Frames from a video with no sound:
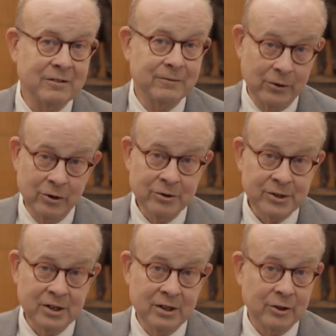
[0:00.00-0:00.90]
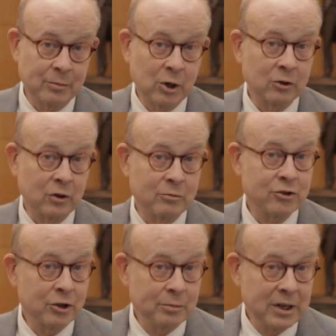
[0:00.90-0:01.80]
First, the program
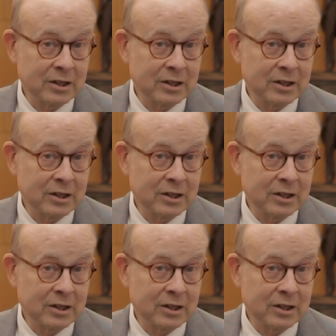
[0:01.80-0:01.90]
should be